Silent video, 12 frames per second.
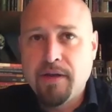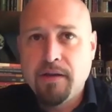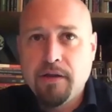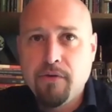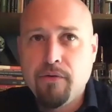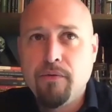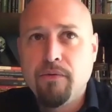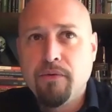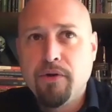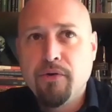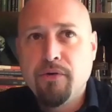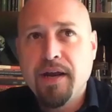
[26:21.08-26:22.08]

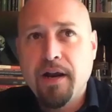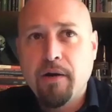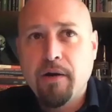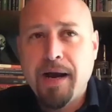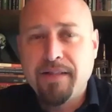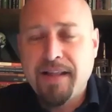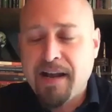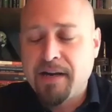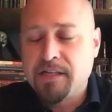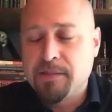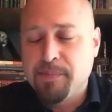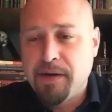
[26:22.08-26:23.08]
you care about that
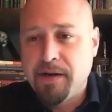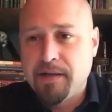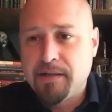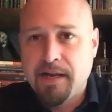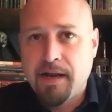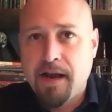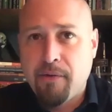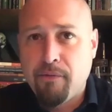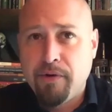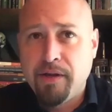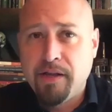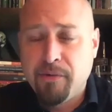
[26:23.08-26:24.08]
experience, I
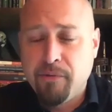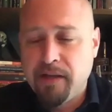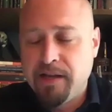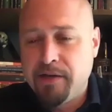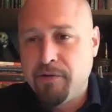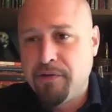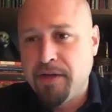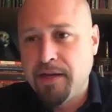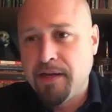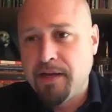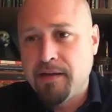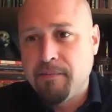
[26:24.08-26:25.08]
really, really do
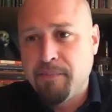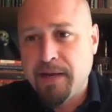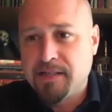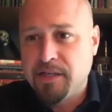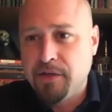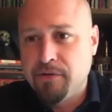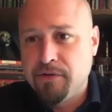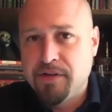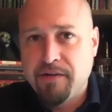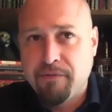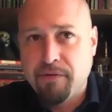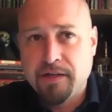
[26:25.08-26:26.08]
think it makes a huge
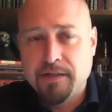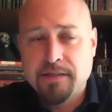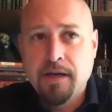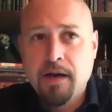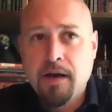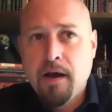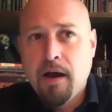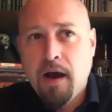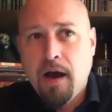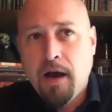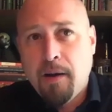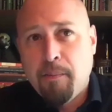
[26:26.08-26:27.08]
difference.
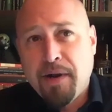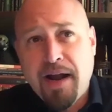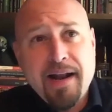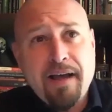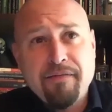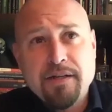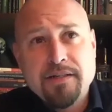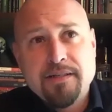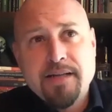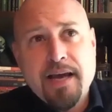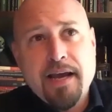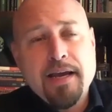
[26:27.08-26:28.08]
But I'd have to
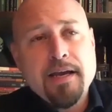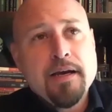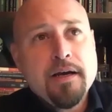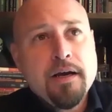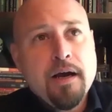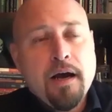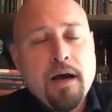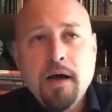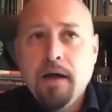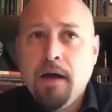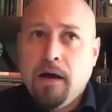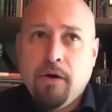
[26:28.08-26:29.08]
say,
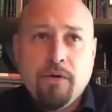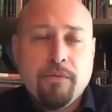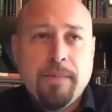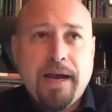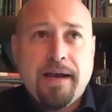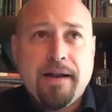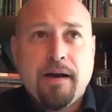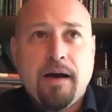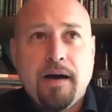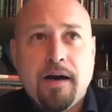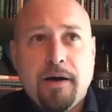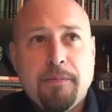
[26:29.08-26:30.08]
oh
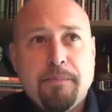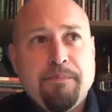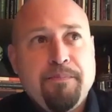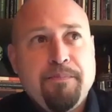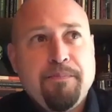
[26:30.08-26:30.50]
man,